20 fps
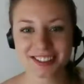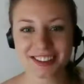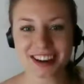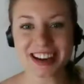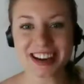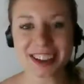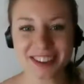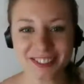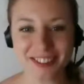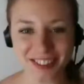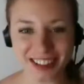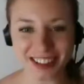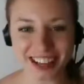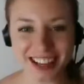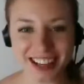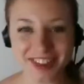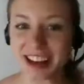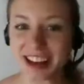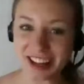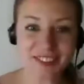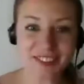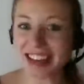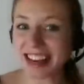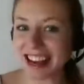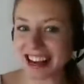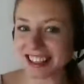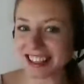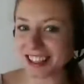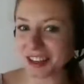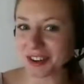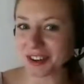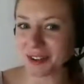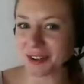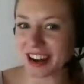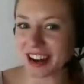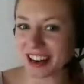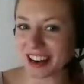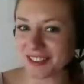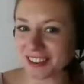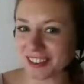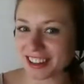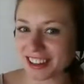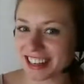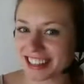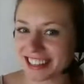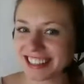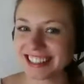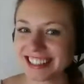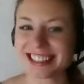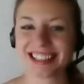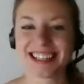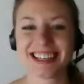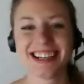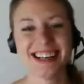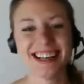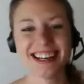Waiting for lunch. Wait, let me guess. You're waiting for lunch.